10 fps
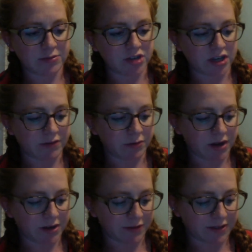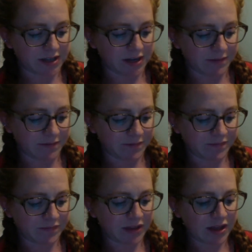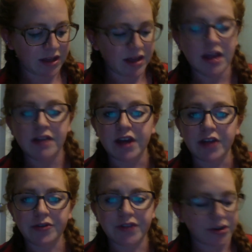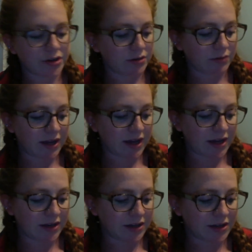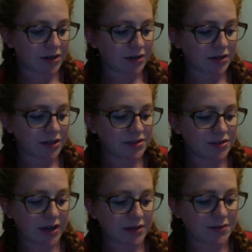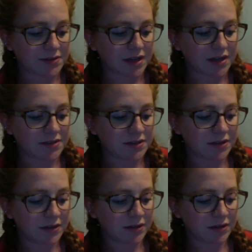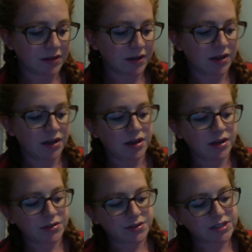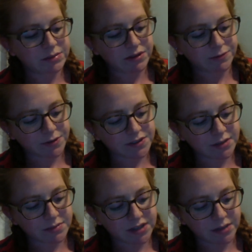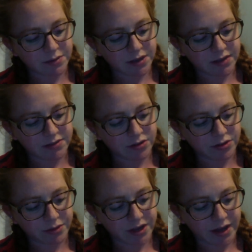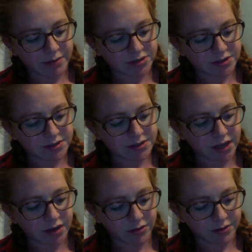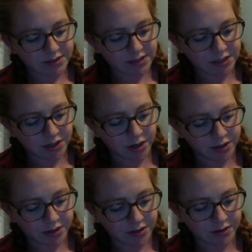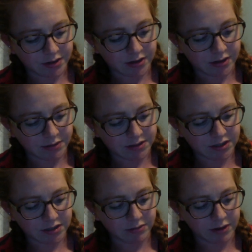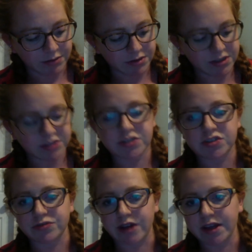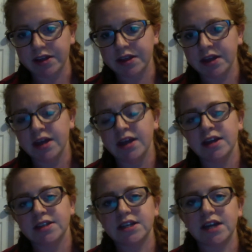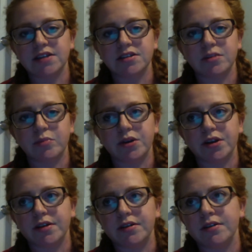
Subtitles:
track of your water for the day. The other thing you're going to want to add in here is your exercise. You'll see when it first comes up, it gives you 3 options. I always hit cardio, and I'm going to tell you why. When you hit strength, it's going to ask you to put in